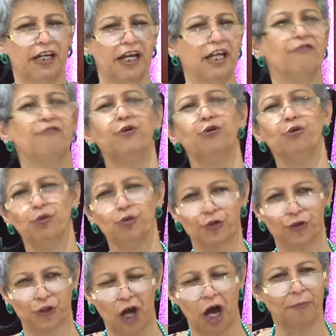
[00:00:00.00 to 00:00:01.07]
And if you
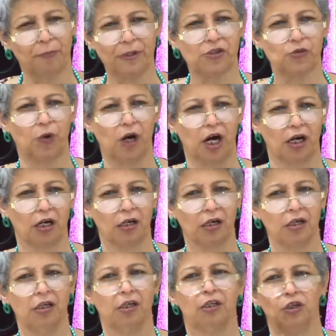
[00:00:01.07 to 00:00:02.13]
stop his work,
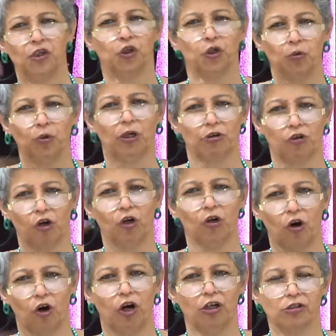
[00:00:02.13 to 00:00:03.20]
you will roll
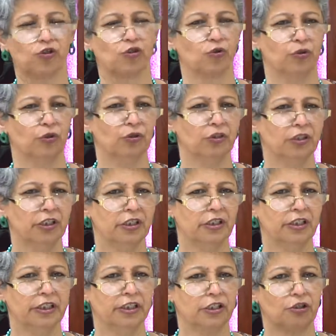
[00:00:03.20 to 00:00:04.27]
also
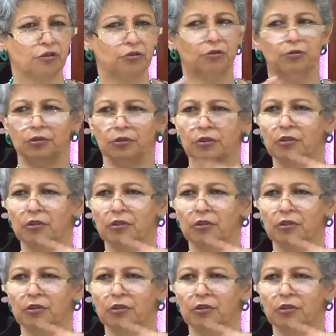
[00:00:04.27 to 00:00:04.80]
into